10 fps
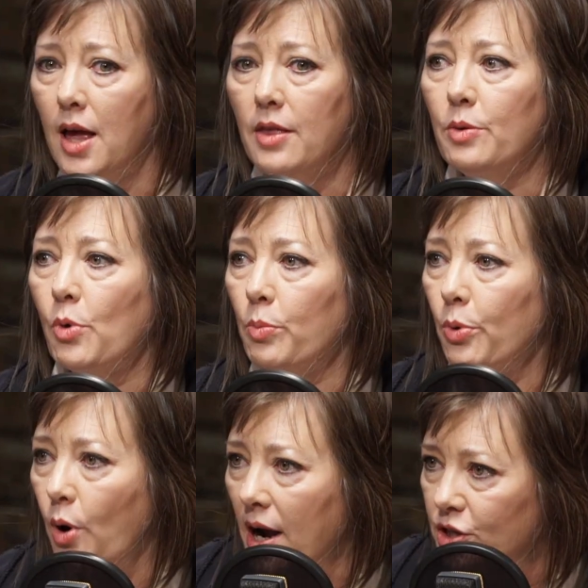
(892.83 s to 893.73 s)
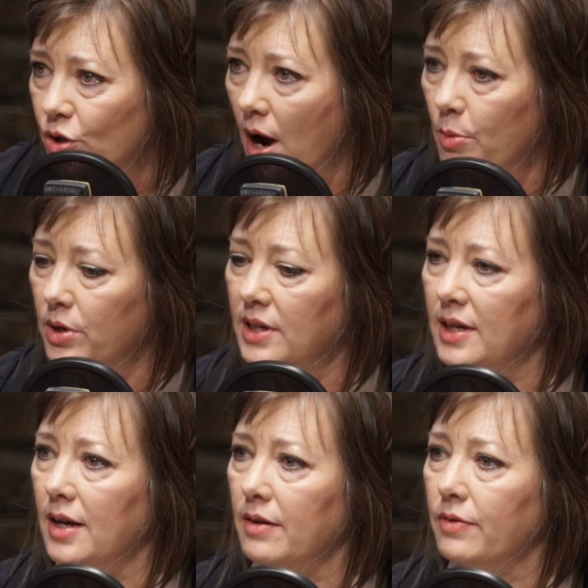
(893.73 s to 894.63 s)
the more pressure I would
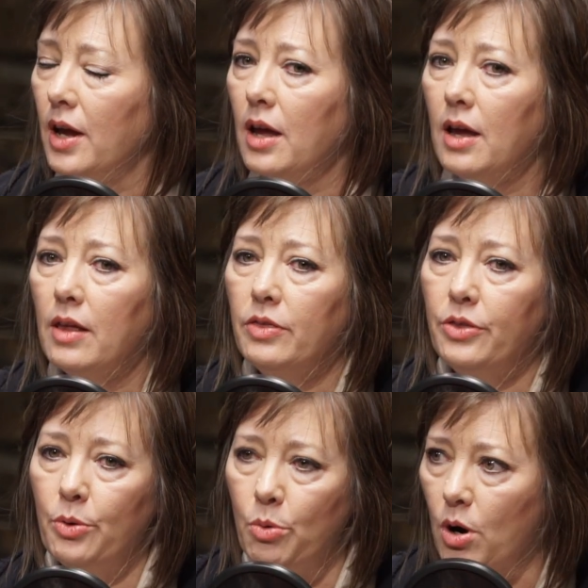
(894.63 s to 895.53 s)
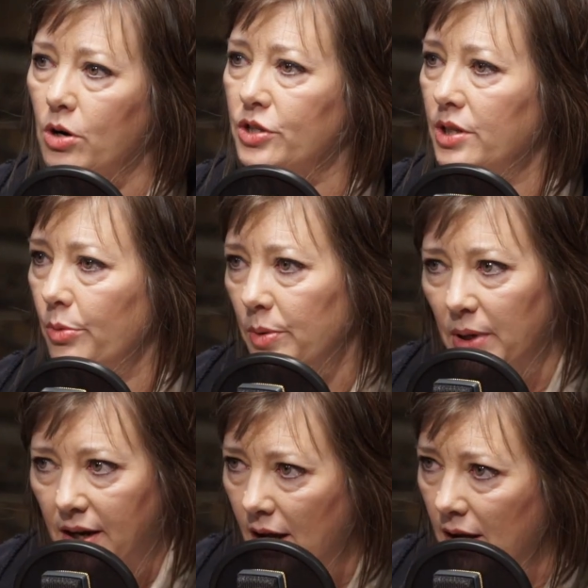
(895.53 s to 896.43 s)
give, the worse it would
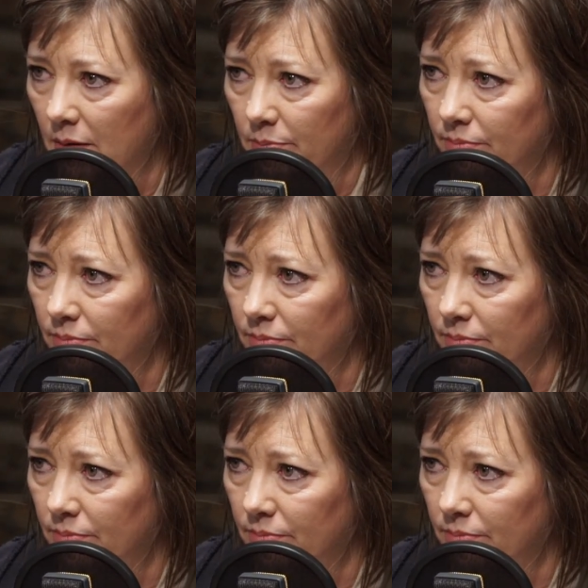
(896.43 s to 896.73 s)
become.